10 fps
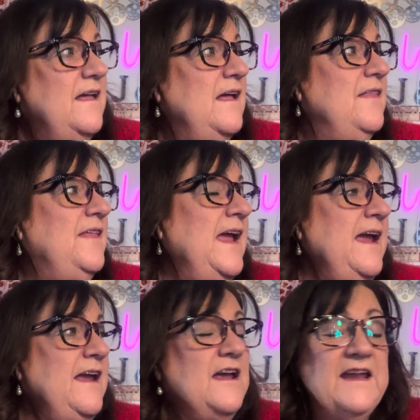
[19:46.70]

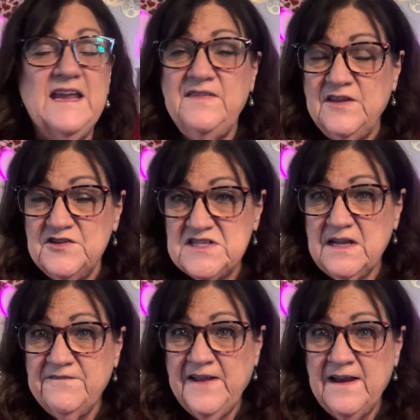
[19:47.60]
They get their
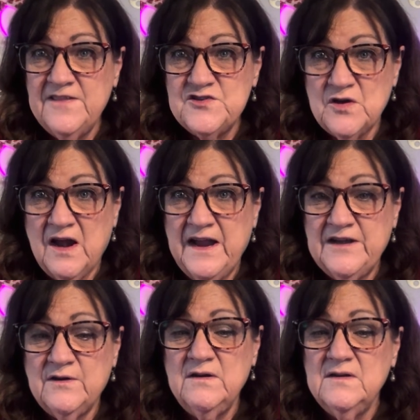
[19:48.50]
stuff out of the
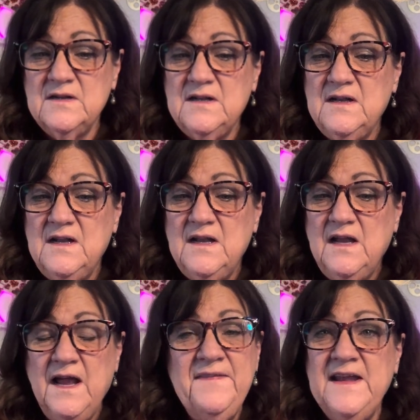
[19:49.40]
dryer
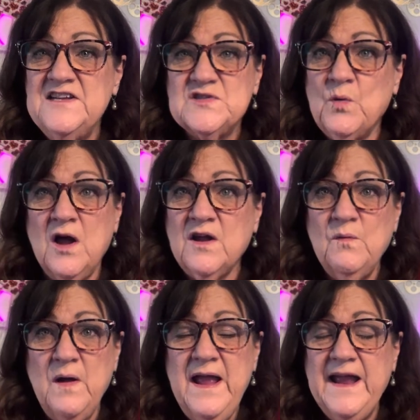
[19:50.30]
and they just walk
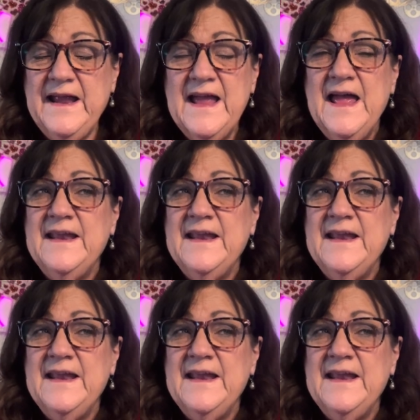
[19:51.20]
away.